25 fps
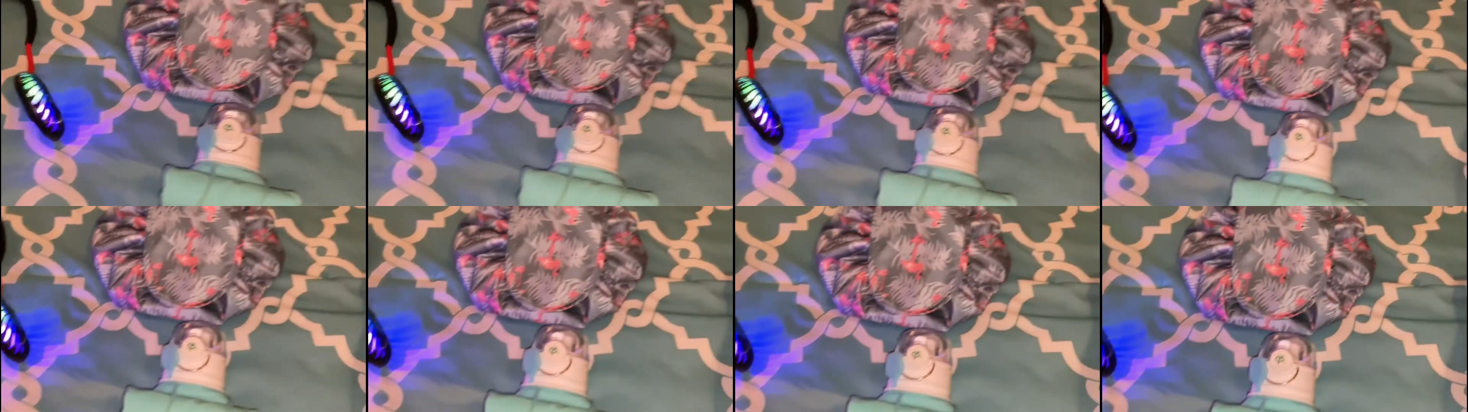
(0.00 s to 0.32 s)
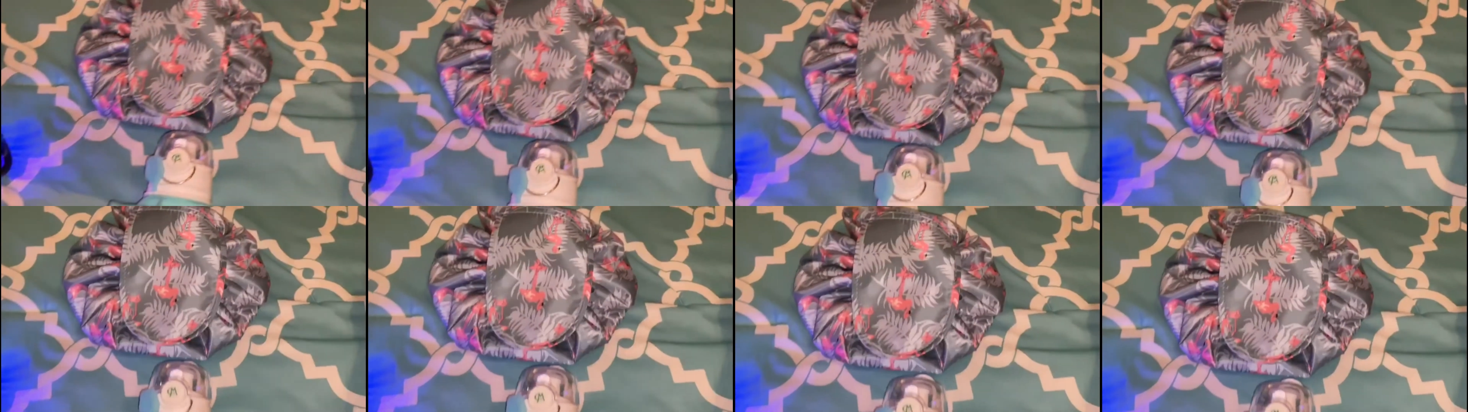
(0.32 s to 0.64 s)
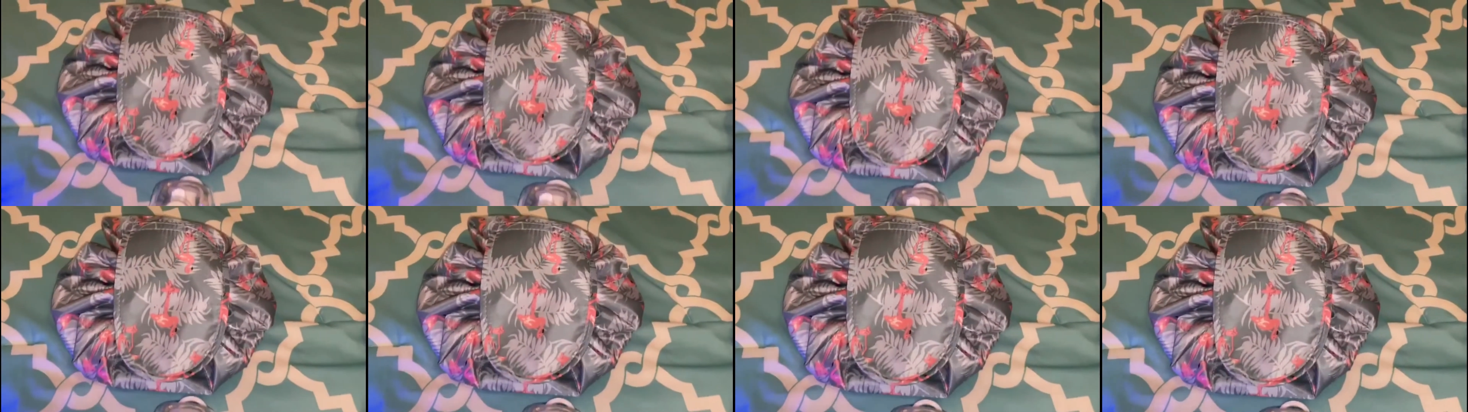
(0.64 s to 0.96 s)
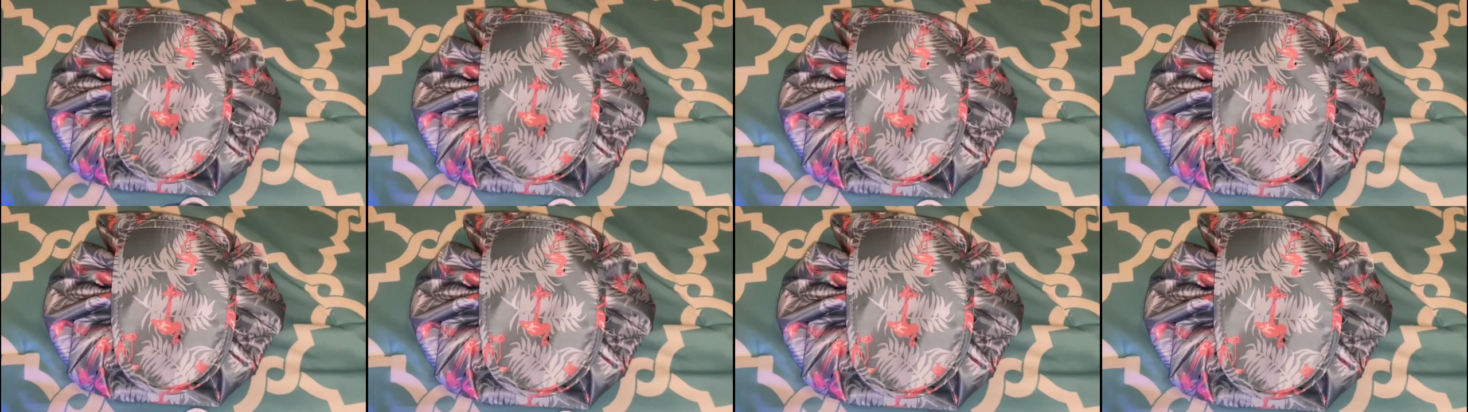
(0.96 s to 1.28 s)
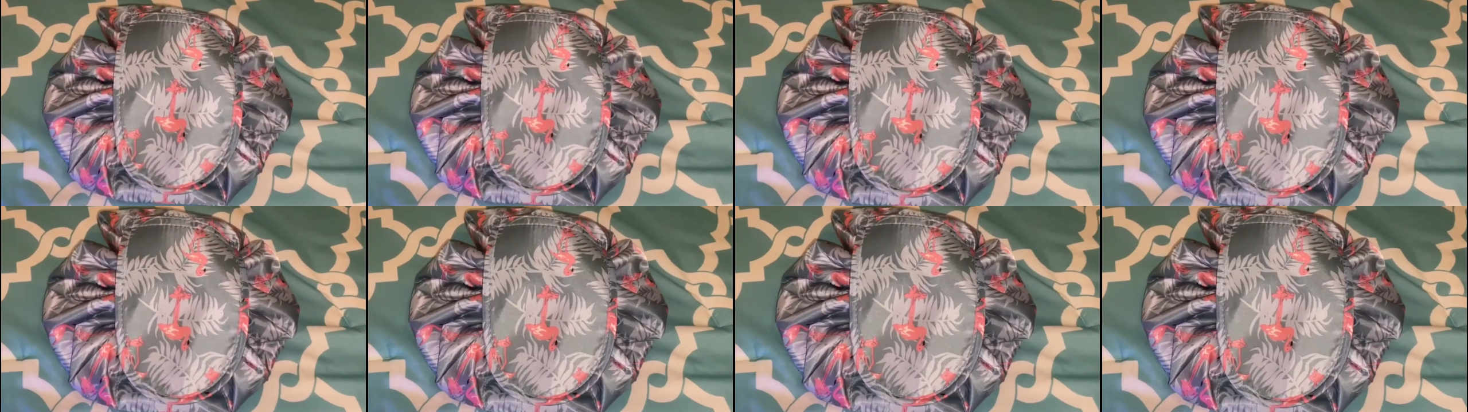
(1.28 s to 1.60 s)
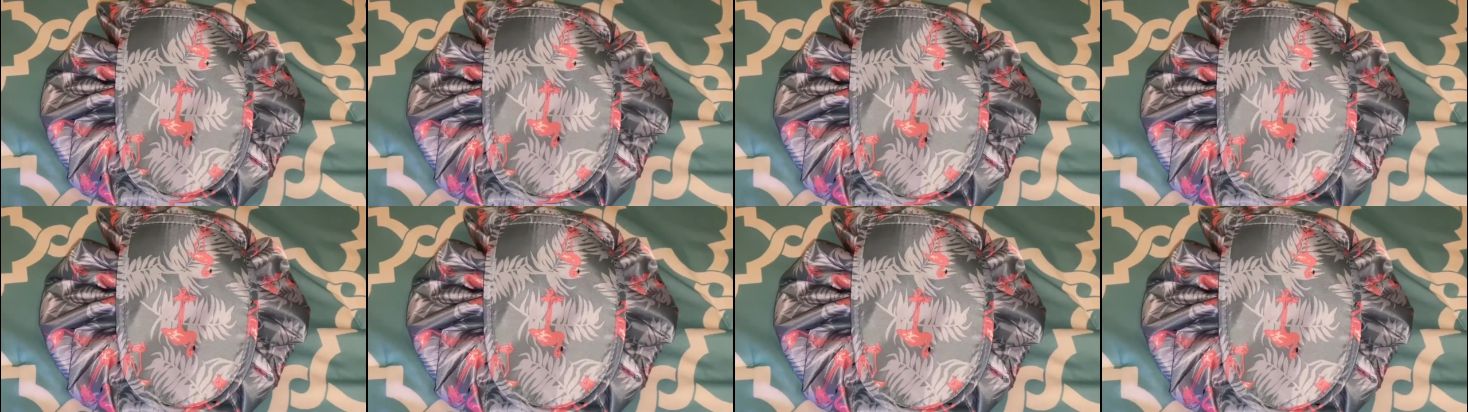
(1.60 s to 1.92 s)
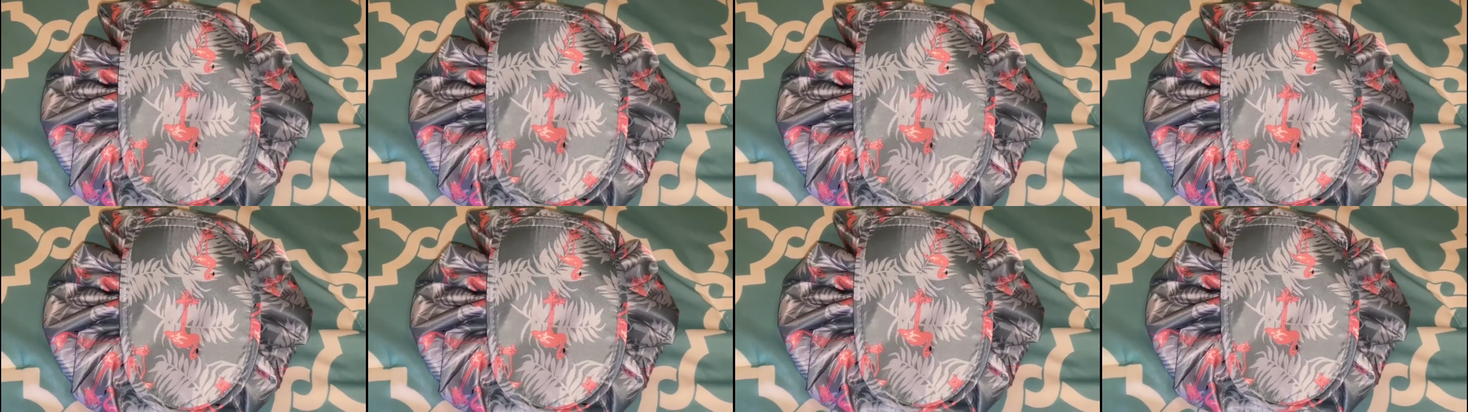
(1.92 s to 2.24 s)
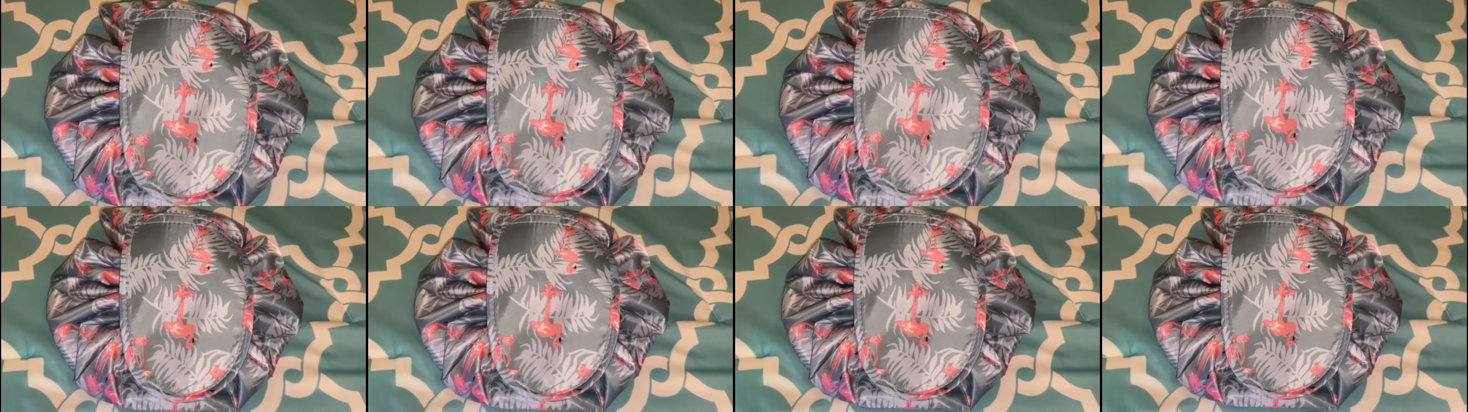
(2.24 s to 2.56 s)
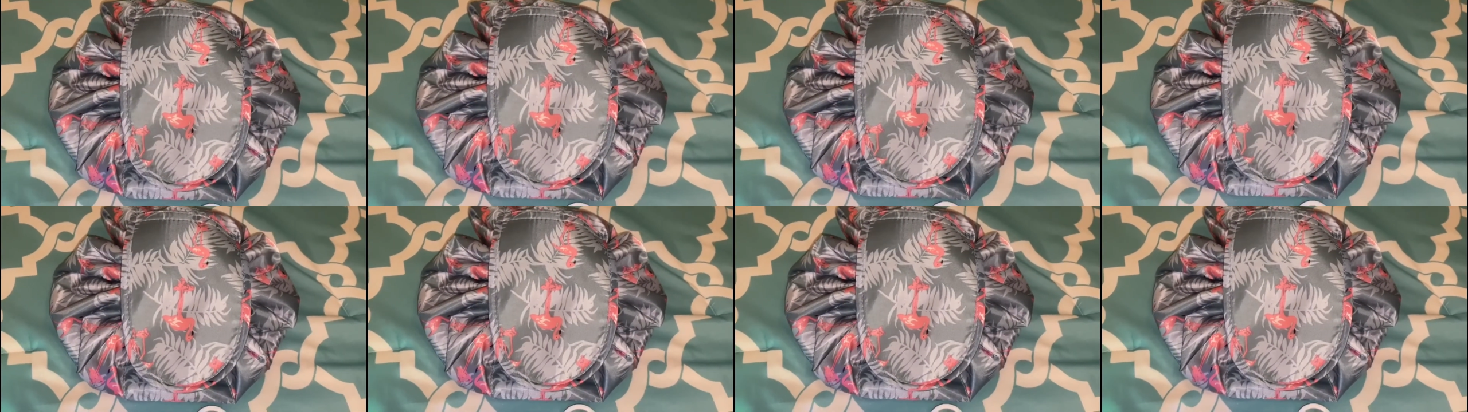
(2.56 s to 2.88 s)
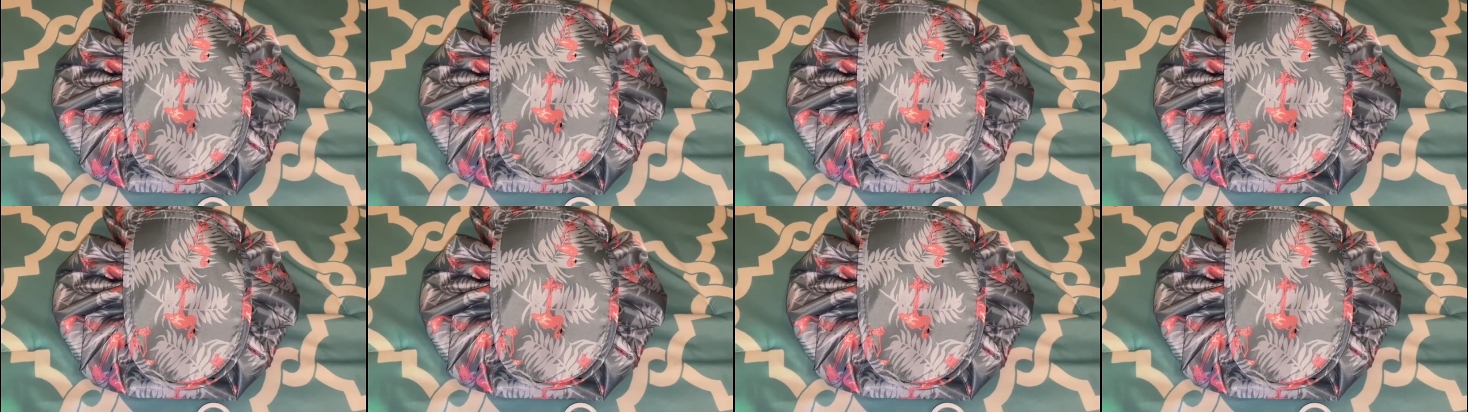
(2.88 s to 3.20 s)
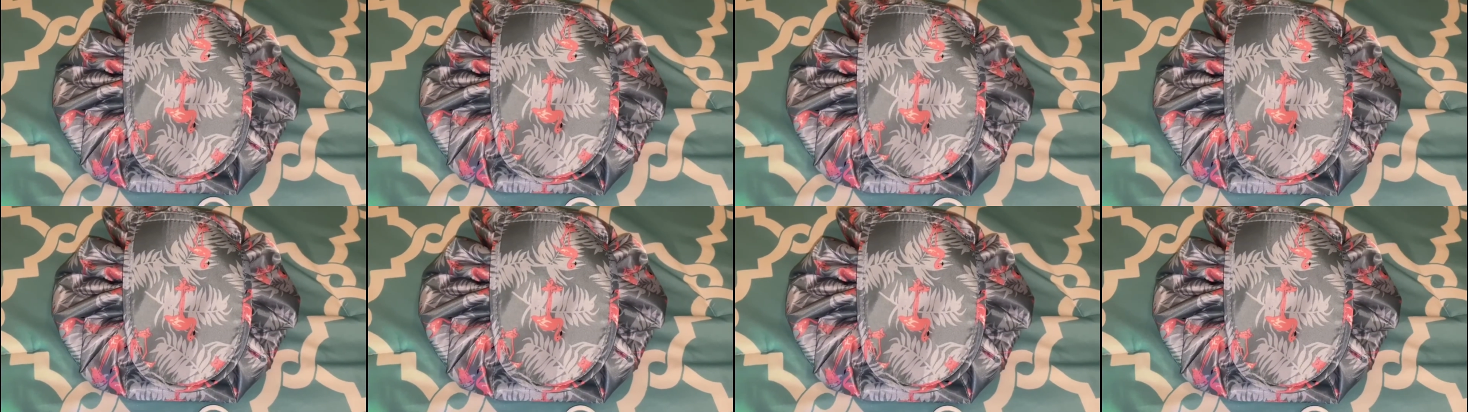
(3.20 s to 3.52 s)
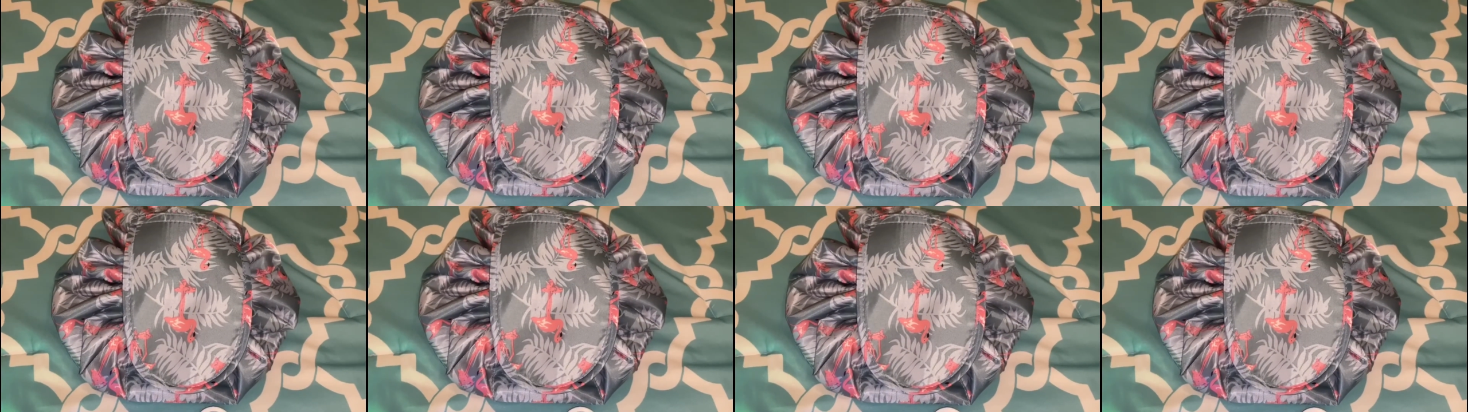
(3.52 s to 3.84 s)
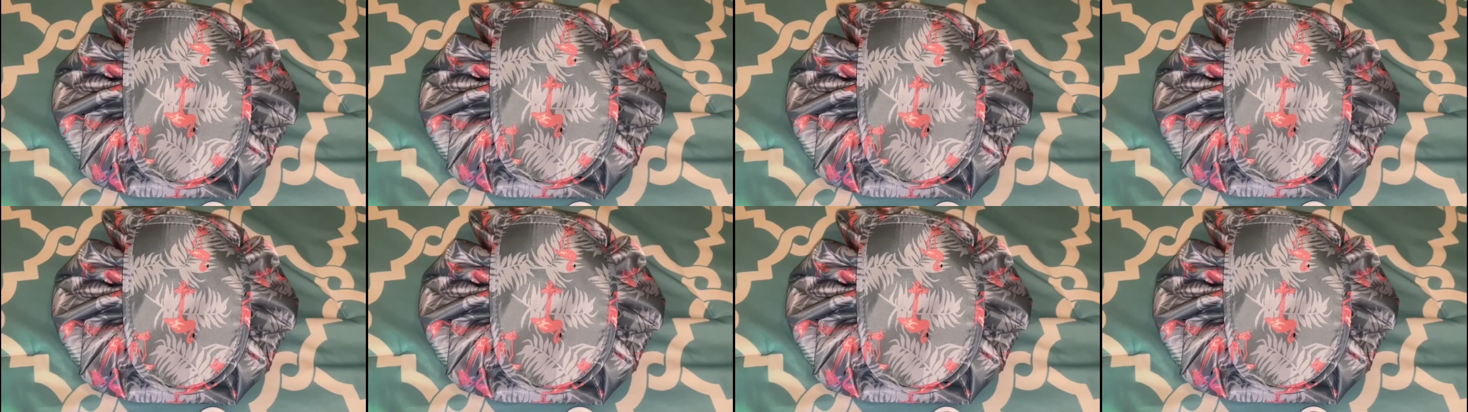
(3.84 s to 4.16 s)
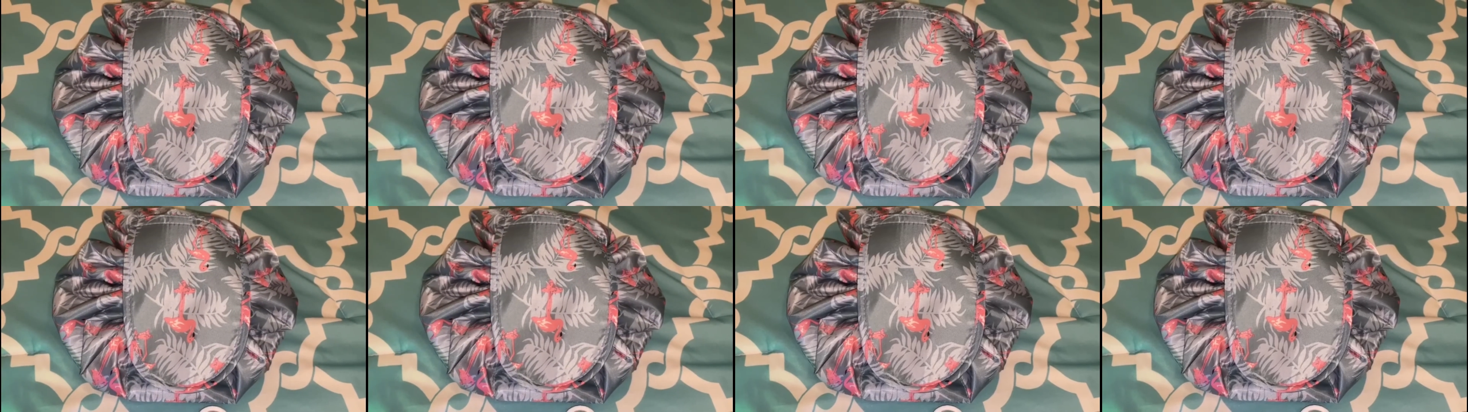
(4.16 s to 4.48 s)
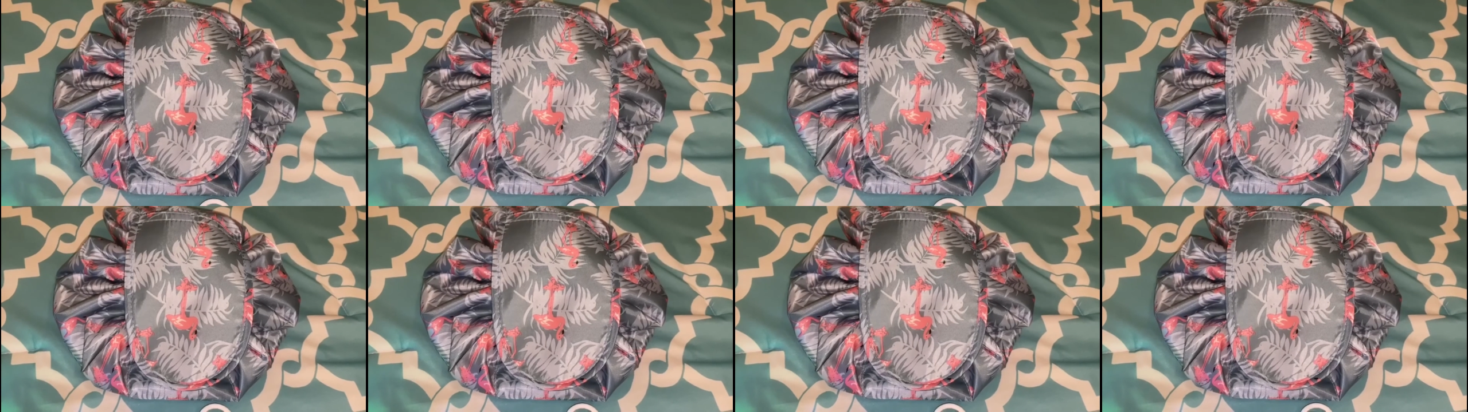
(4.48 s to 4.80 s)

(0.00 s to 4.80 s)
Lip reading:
No face is visible, so there are no lips to read.